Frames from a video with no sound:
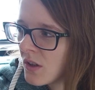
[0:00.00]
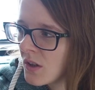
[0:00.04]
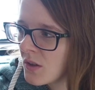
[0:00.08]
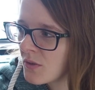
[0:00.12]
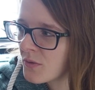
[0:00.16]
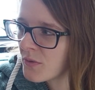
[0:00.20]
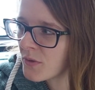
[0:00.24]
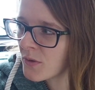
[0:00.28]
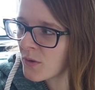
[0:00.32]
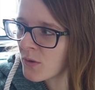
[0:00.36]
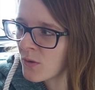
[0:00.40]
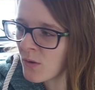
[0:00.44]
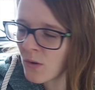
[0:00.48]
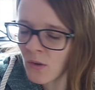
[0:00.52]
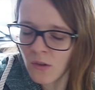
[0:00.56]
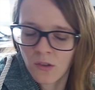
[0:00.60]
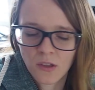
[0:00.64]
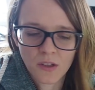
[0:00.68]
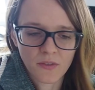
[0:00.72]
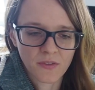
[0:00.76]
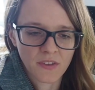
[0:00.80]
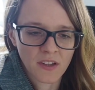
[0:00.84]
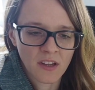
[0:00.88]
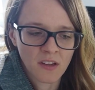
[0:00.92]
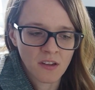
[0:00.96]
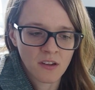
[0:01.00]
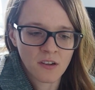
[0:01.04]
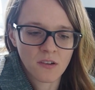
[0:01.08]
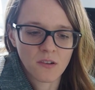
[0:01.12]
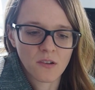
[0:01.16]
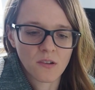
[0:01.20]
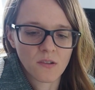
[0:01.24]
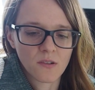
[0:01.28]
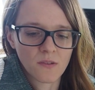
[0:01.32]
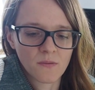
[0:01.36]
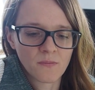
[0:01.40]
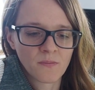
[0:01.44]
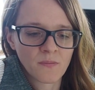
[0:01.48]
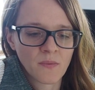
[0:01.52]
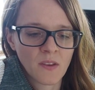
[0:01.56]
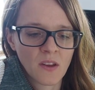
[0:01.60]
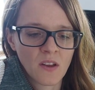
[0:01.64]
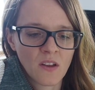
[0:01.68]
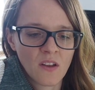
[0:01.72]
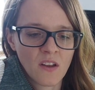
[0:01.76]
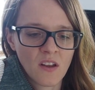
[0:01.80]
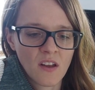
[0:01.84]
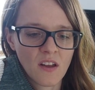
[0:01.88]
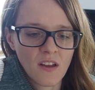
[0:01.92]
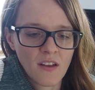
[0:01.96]
through all of the arrow.
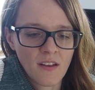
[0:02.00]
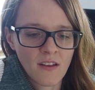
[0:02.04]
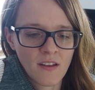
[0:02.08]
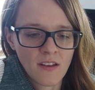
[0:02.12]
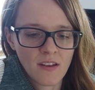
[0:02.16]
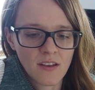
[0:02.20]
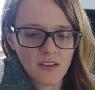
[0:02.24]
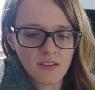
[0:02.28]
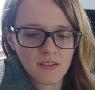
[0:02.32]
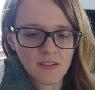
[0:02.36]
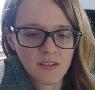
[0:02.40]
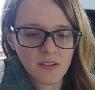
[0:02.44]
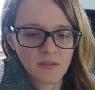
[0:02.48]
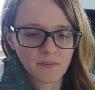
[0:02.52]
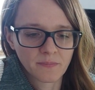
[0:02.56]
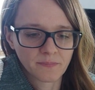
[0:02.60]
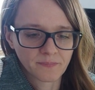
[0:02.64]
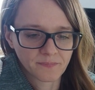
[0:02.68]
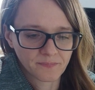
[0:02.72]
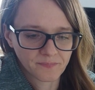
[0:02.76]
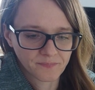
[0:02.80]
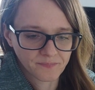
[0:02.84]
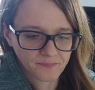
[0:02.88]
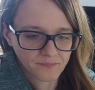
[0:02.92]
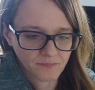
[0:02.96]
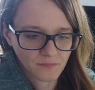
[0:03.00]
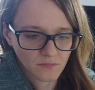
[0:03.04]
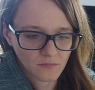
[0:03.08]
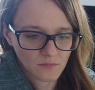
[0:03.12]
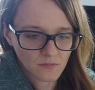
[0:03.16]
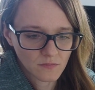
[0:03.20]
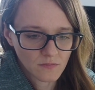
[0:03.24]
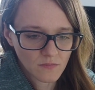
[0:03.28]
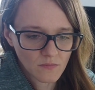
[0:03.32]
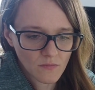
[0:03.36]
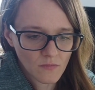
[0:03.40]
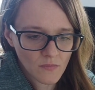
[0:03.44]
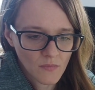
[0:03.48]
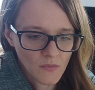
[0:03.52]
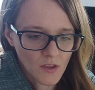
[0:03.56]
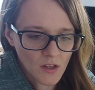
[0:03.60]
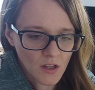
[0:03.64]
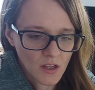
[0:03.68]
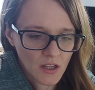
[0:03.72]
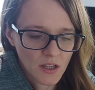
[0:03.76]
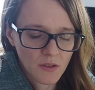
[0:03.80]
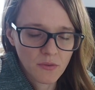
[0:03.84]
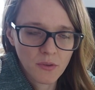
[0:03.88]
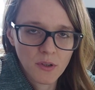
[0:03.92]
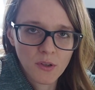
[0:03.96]
And
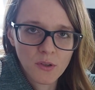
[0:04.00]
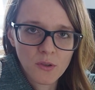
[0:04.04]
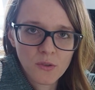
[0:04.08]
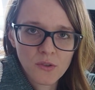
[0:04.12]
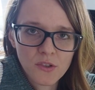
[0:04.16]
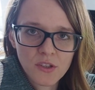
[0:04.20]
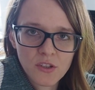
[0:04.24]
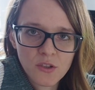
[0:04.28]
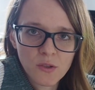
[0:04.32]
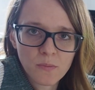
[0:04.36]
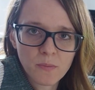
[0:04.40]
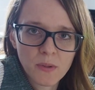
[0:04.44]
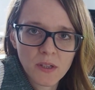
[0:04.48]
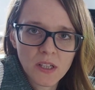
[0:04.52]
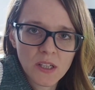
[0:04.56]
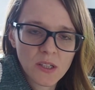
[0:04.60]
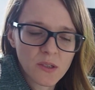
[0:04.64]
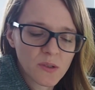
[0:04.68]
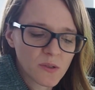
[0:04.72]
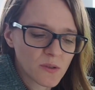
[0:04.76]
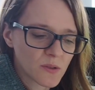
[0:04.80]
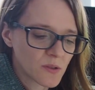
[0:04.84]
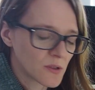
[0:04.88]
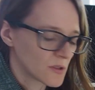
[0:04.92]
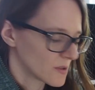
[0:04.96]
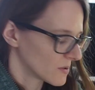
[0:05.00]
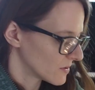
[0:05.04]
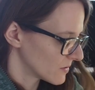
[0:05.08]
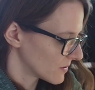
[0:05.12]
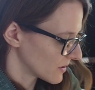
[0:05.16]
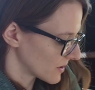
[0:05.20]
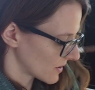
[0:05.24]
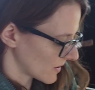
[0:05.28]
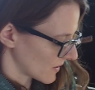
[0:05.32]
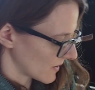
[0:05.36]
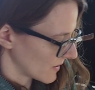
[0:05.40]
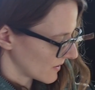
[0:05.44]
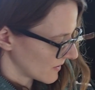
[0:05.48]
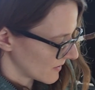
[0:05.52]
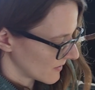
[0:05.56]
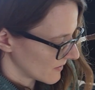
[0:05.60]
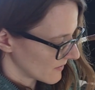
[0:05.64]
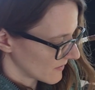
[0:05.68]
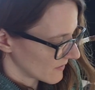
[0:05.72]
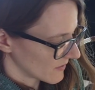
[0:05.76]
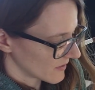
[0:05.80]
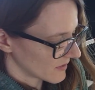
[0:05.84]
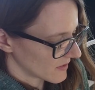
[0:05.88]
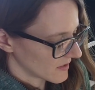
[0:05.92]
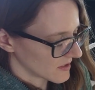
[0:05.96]
if you use super glue or
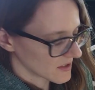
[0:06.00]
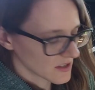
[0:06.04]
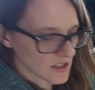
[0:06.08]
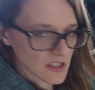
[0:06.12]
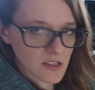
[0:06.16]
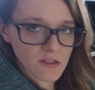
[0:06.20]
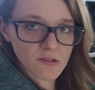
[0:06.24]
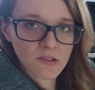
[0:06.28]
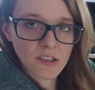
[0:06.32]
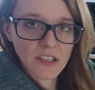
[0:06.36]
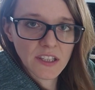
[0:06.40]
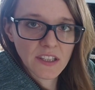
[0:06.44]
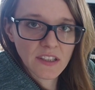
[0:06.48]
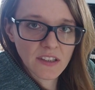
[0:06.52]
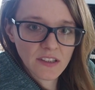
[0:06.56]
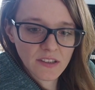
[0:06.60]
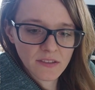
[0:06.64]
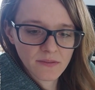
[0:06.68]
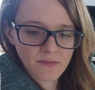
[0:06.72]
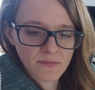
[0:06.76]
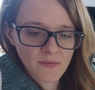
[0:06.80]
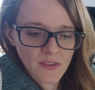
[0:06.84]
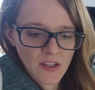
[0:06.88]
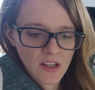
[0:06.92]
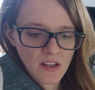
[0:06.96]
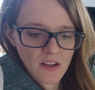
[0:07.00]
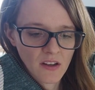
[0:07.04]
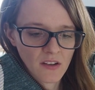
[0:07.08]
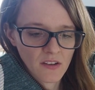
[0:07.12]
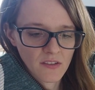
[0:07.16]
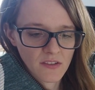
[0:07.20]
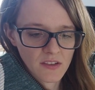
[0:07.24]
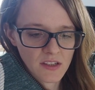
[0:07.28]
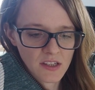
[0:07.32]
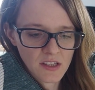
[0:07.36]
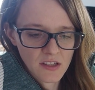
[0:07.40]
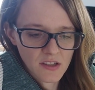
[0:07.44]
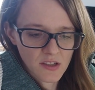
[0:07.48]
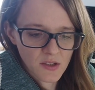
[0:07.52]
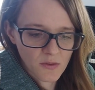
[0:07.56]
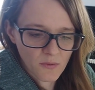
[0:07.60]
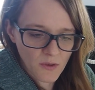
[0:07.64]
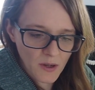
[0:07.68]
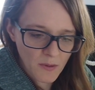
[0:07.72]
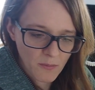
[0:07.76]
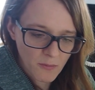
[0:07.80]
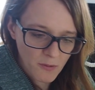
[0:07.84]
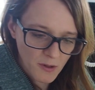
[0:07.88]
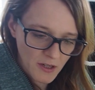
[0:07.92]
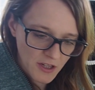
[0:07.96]
this glue here, this
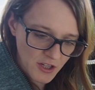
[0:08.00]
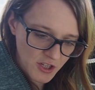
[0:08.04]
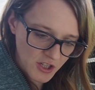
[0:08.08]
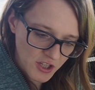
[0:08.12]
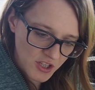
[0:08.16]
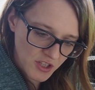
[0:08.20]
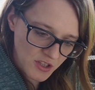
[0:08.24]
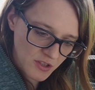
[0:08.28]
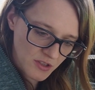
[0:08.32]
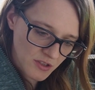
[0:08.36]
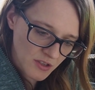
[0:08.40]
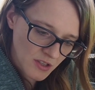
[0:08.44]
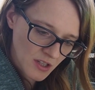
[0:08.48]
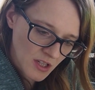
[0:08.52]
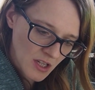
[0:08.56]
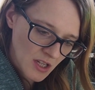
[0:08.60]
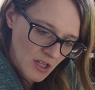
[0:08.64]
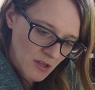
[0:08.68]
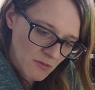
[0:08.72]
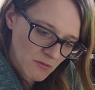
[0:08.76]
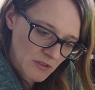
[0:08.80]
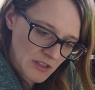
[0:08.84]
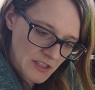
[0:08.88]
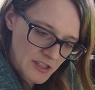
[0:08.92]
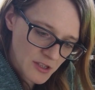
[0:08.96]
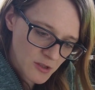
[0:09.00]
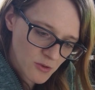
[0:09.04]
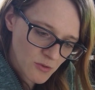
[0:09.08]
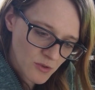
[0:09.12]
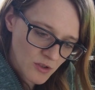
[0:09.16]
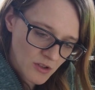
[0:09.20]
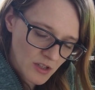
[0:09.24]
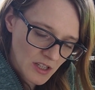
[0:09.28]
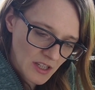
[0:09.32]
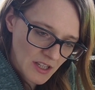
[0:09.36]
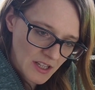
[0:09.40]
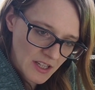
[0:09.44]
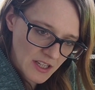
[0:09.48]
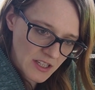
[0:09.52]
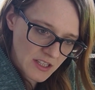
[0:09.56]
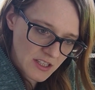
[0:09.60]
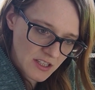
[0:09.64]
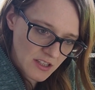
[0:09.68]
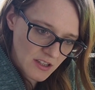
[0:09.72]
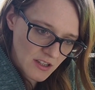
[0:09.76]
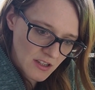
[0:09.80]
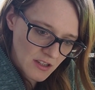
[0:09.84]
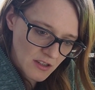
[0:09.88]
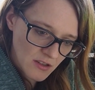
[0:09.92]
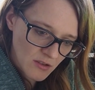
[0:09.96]
vibration will sooner or
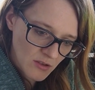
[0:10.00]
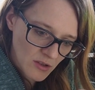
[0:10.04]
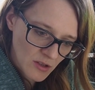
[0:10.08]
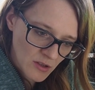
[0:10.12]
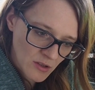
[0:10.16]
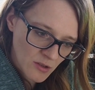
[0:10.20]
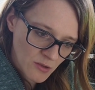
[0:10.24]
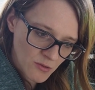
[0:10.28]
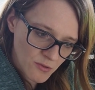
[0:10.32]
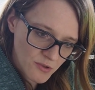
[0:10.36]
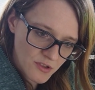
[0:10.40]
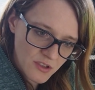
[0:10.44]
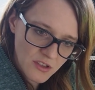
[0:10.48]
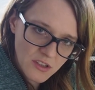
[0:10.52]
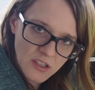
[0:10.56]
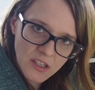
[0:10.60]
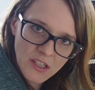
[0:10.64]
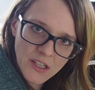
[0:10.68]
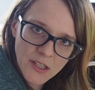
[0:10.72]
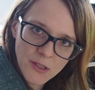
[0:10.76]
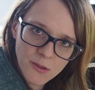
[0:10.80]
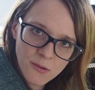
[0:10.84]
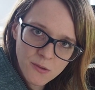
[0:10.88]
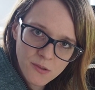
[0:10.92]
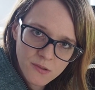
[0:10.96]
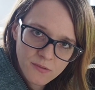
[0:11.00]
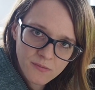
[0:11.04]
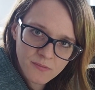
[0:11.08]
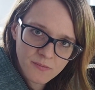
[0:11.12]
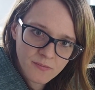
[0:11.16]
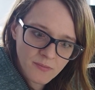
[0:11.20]
later loosen the glue,